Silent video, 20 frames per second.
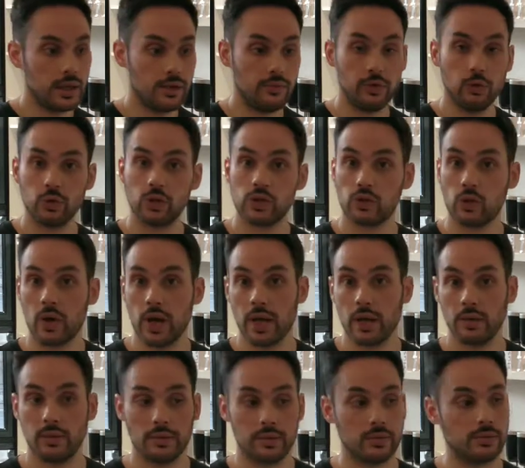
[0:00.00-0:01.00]
If it was
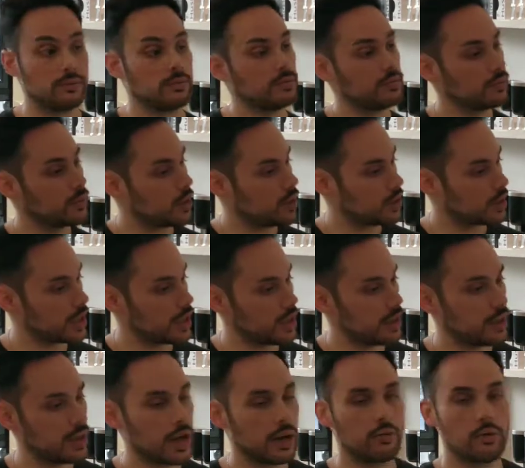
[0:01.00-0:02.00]
dry,
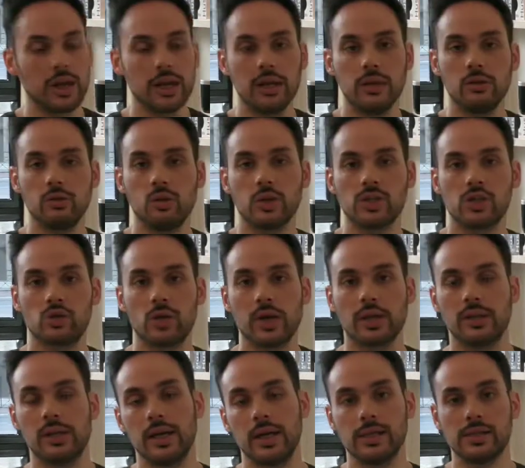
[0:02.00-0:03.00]
okay, I'm gonna need to
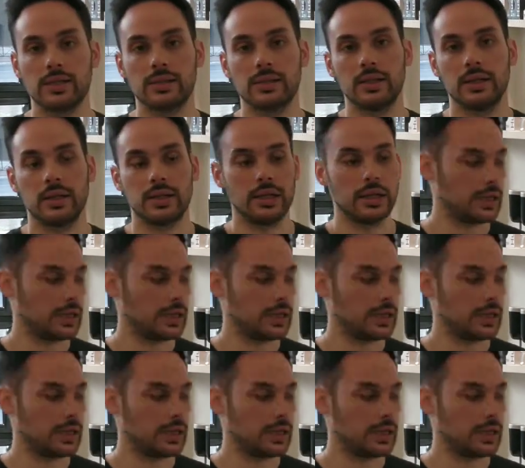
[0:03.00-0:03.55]
extract less.